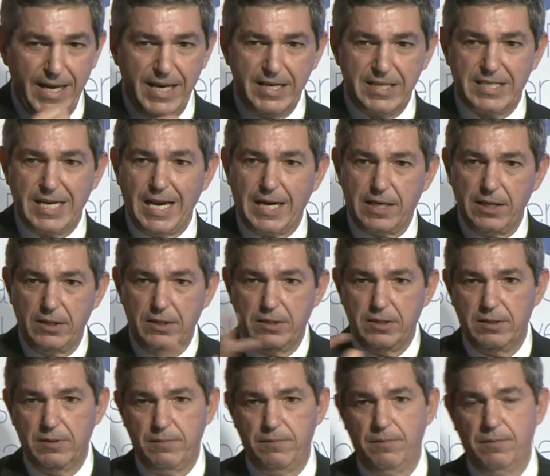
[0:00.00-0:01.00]

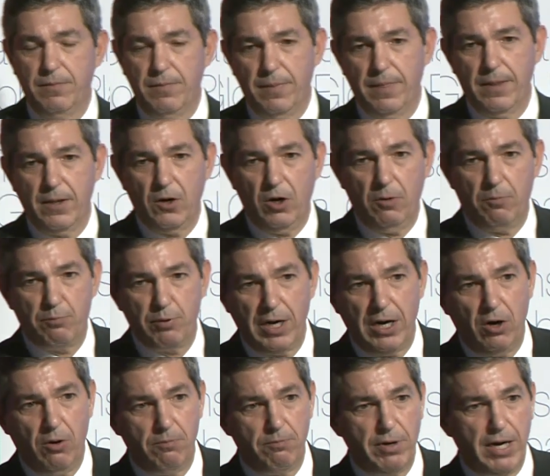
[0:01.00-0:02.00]
Second
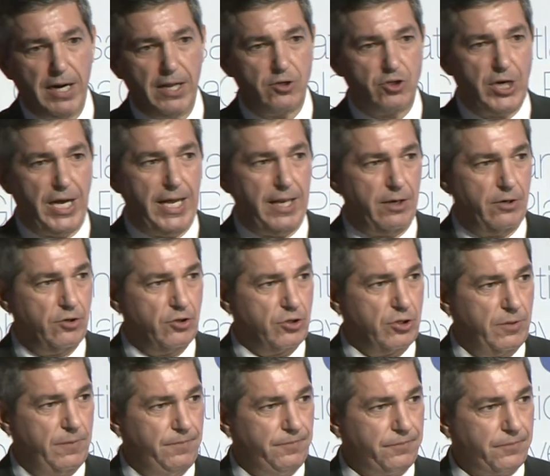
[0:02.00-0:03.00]
umbrella
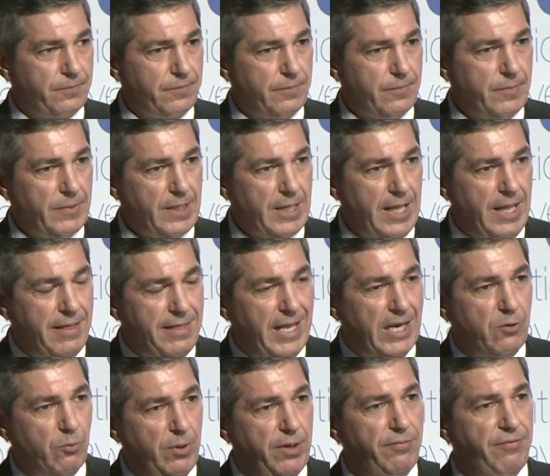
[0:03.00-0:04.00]
challenge
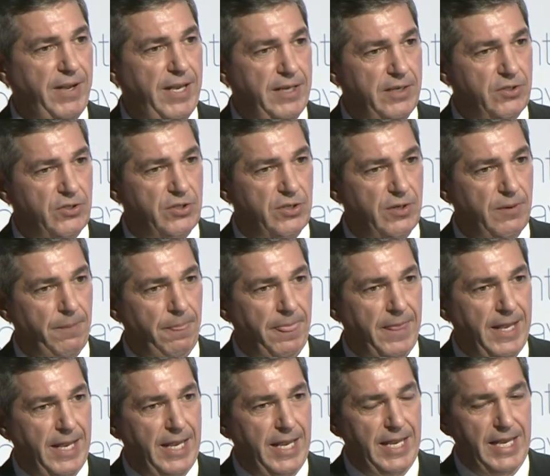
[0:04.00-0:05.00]
that we face
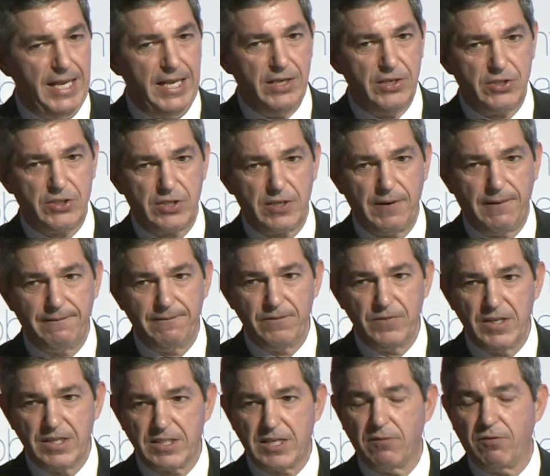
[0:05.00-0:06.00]
is
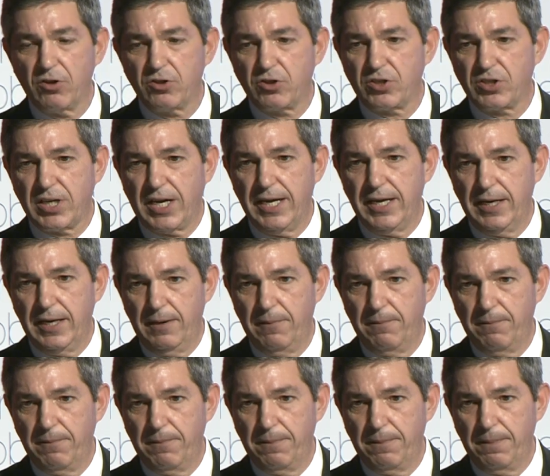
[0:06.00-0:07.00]
civil society
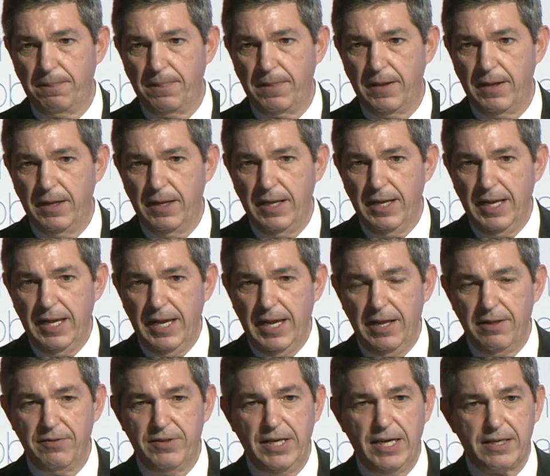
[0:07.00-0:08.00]

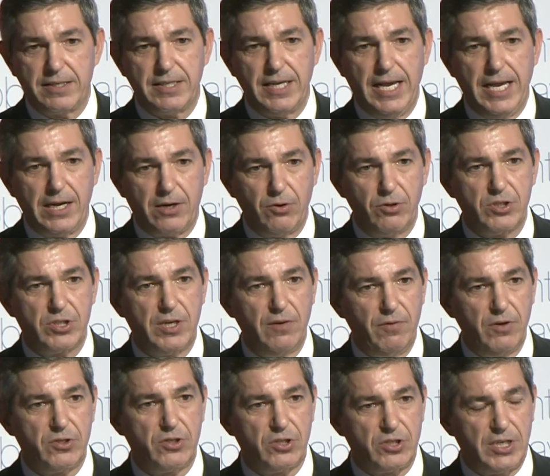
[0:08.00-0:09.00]
and the attack on
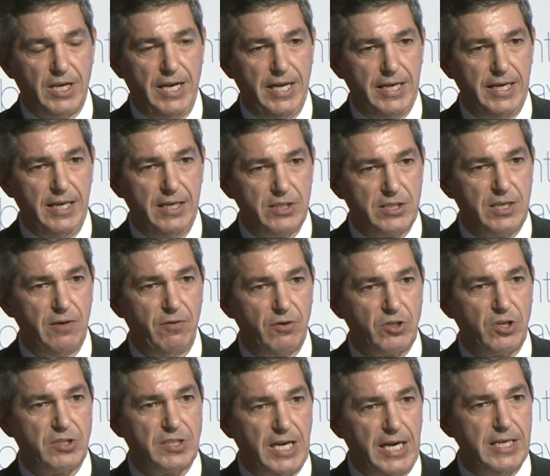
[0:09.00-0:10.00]
civil society and civil
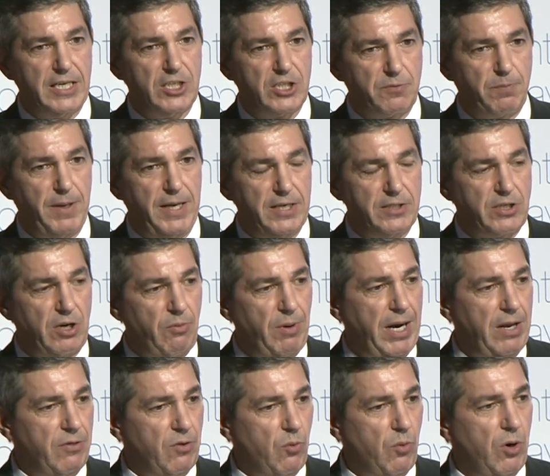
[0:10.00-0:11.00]
society space
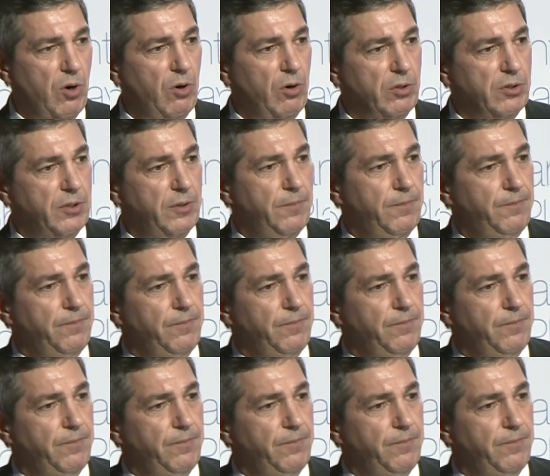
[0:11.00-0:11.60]
around the world.